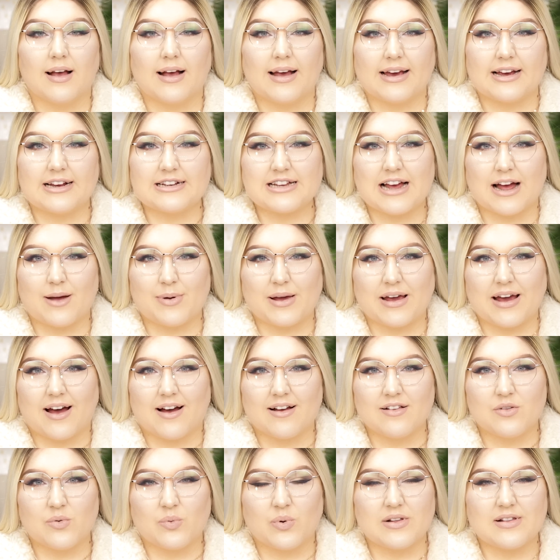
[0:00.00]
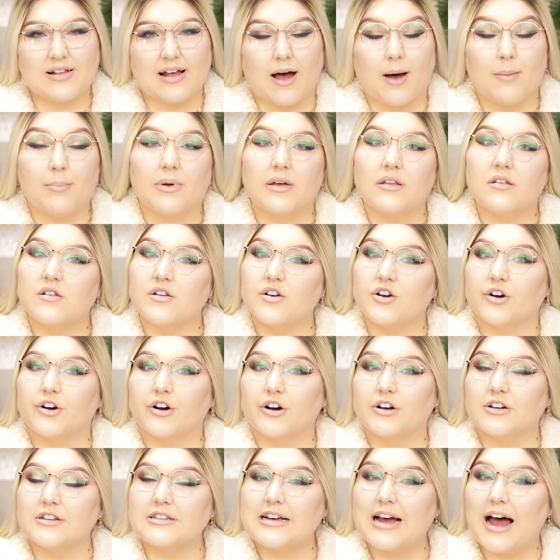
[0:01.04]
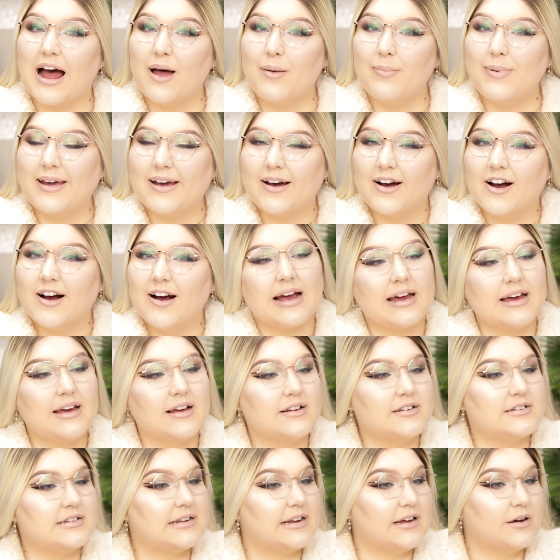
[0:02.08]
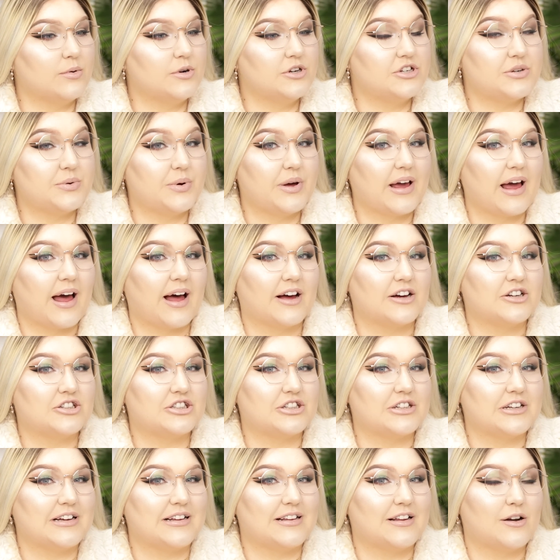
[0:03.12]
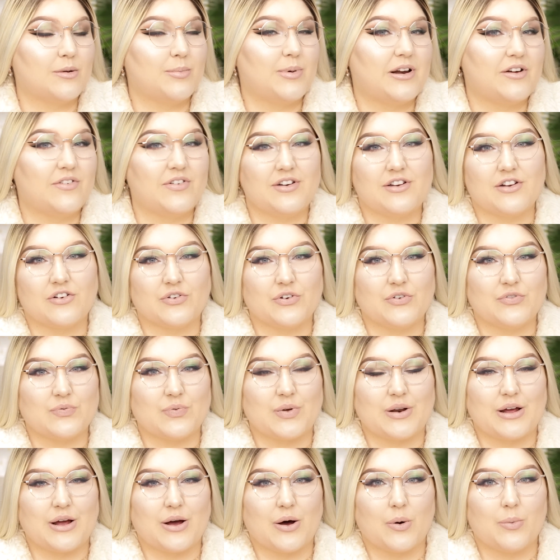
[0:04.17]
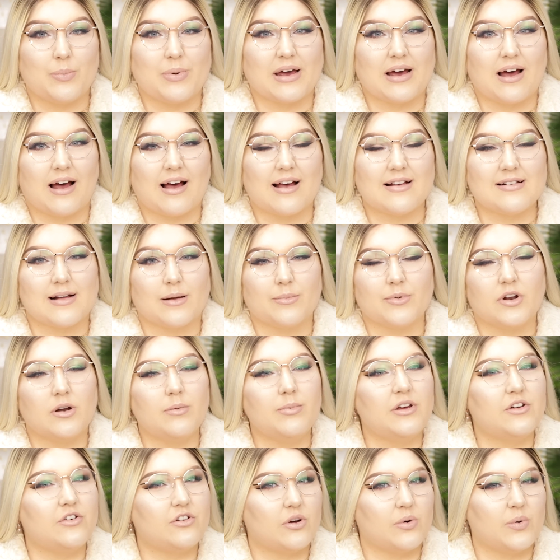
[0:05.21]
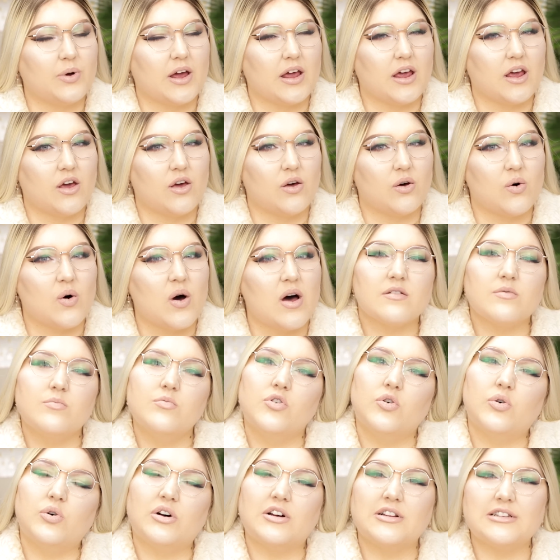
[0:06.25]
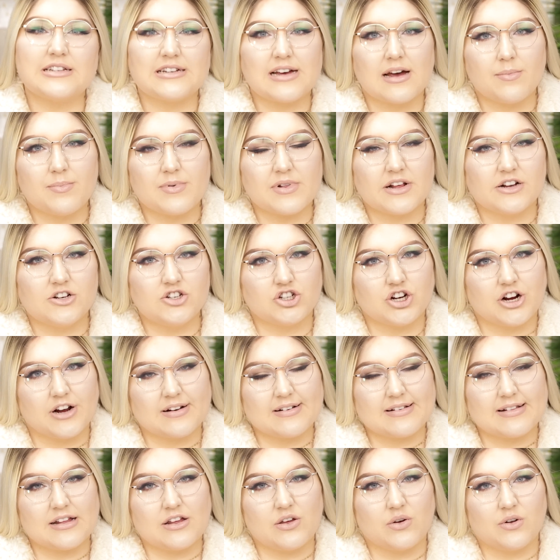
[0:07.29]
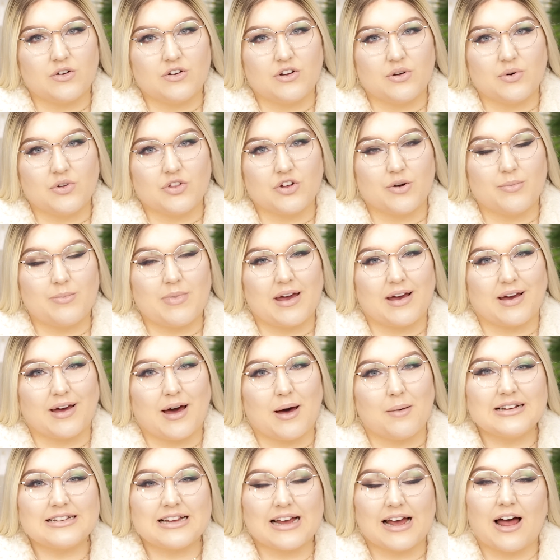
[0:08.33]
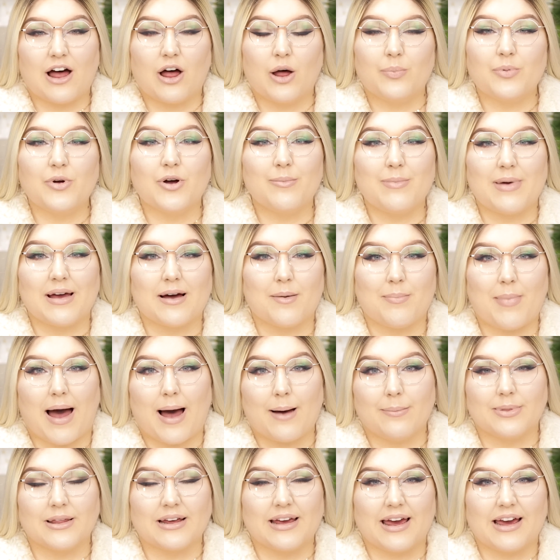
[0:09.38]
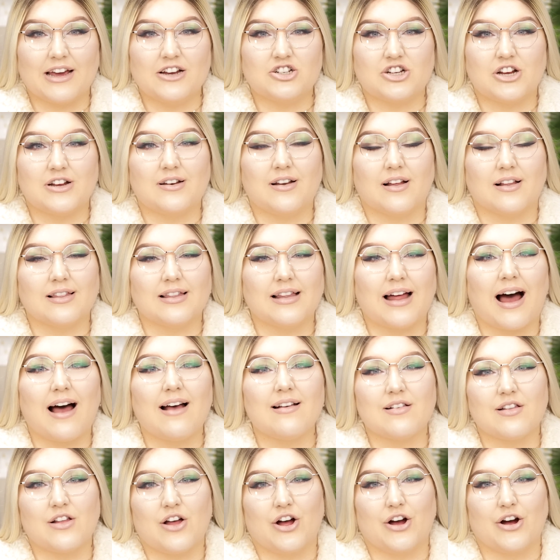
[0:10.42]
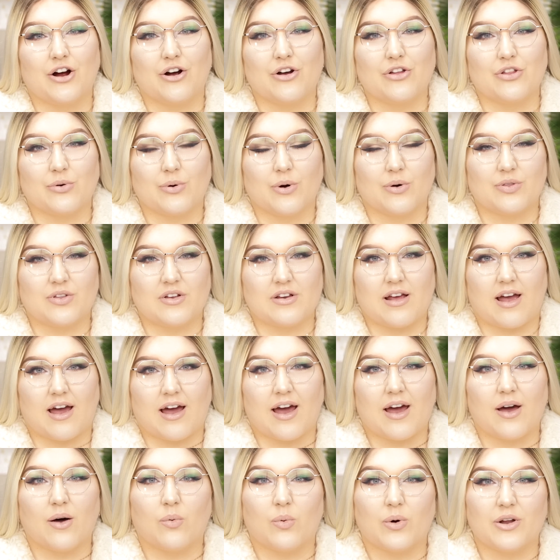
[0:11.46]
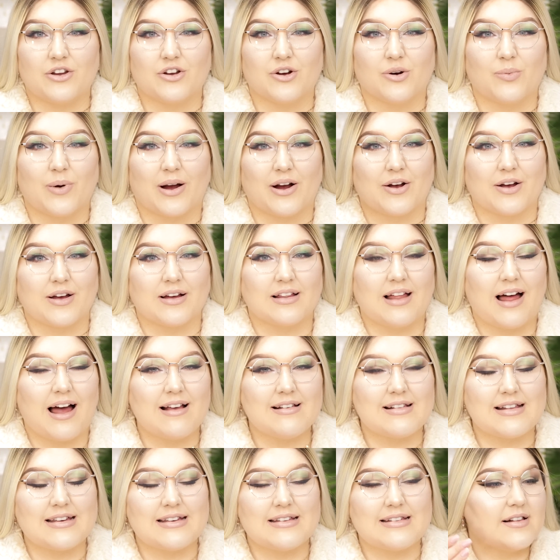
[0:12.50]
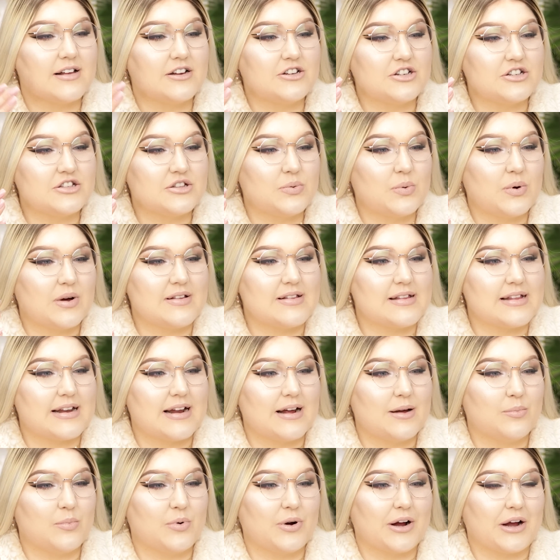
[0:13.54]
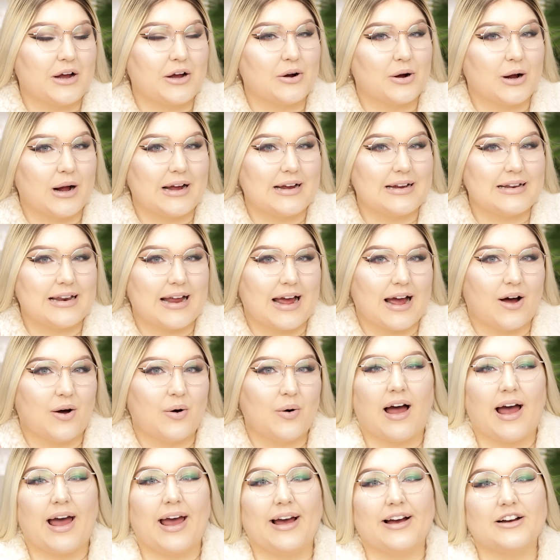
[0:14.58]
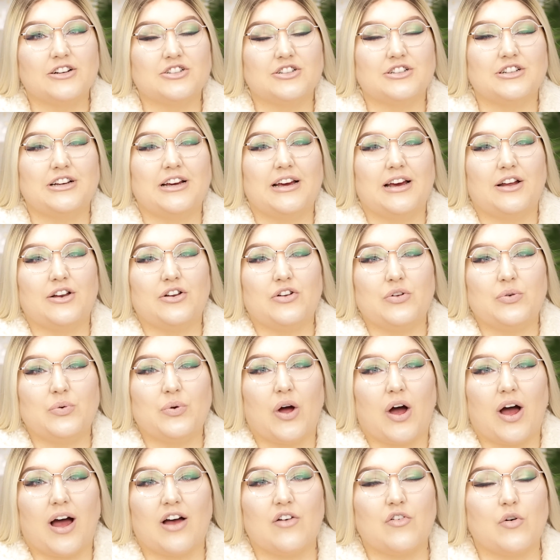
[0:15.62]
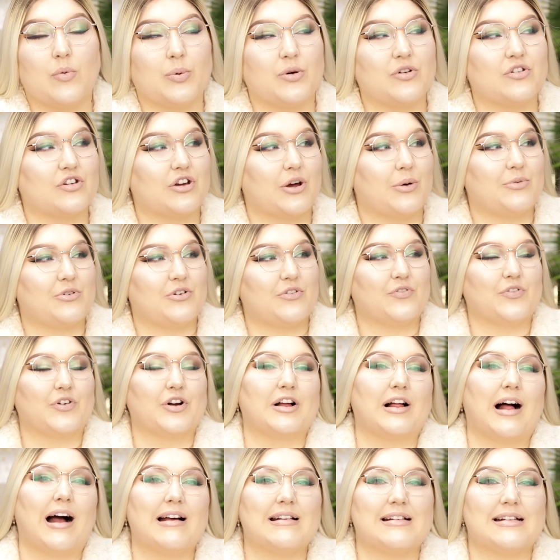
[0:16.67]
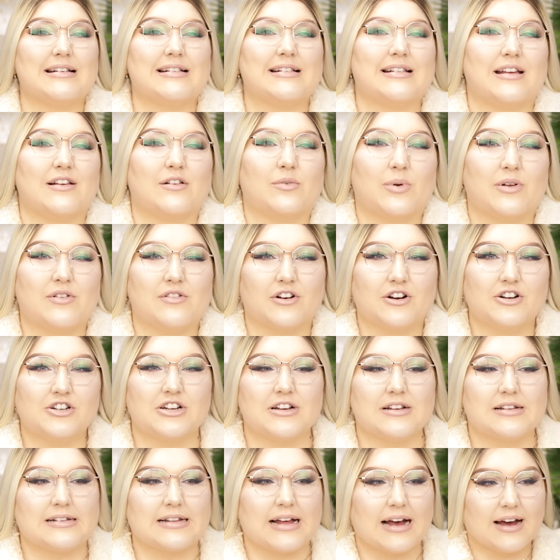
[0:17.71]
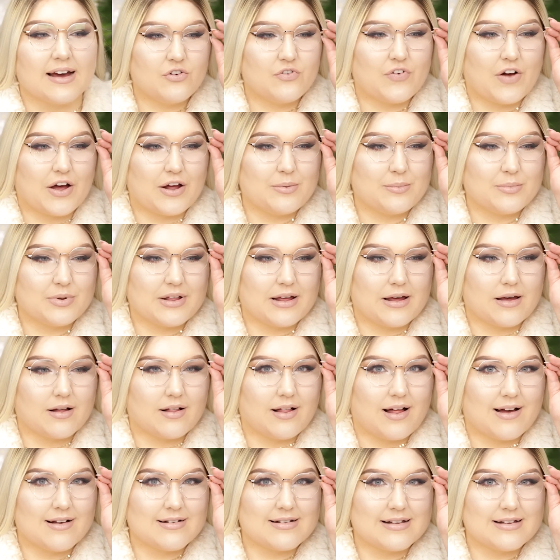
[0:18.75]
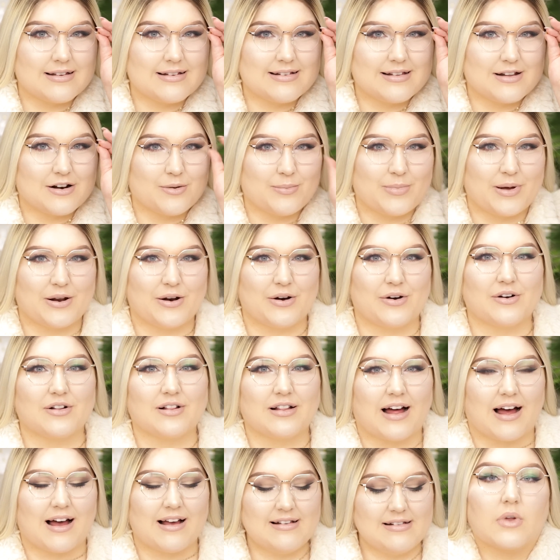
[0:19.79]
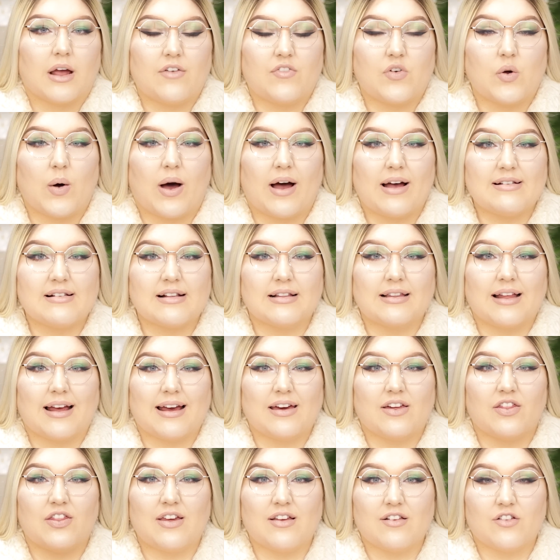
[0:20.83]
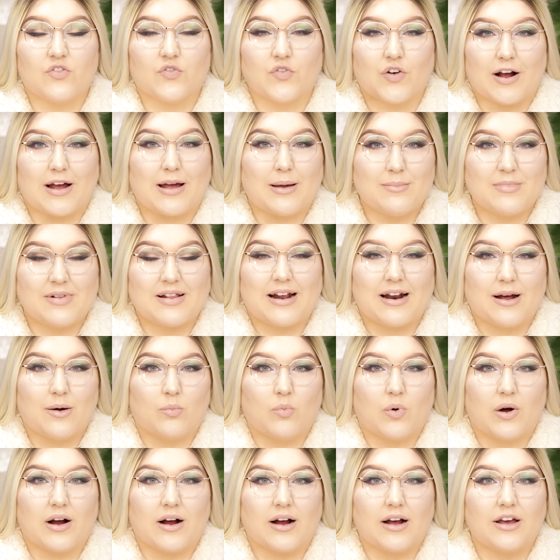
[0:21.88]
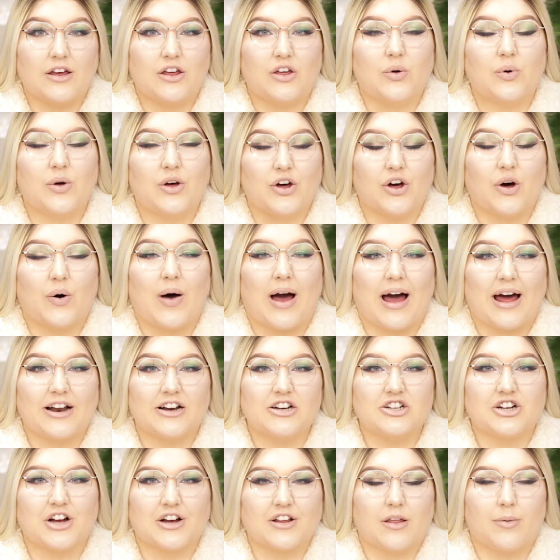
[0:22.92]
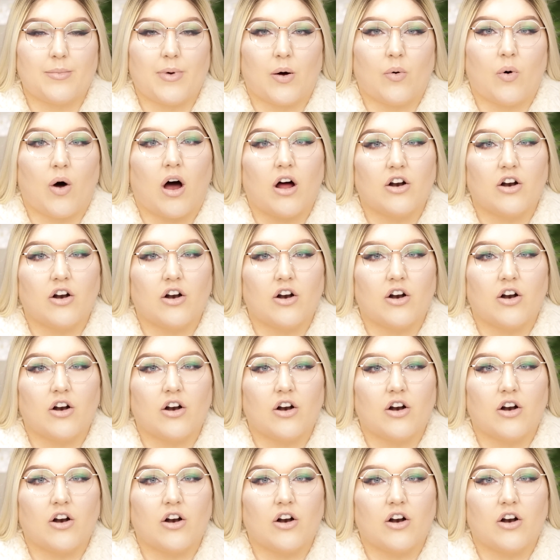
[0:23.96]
Hey Tabby Cats, what's up? It's your girl Tab here, and today we're doing actually a little bit of a different video because I'm going to be showing you some cool tips and tricks that you can do with your makeup to help your makeup application last longer throughout the day when you're wearing glasses, such as the ones that I'm wearing right now. I actually do not have a prescription for glasses. These ones are just like fun play glasses that are made out of glass. If you guys like these frames that I'm wearing, you can go ahead and check them out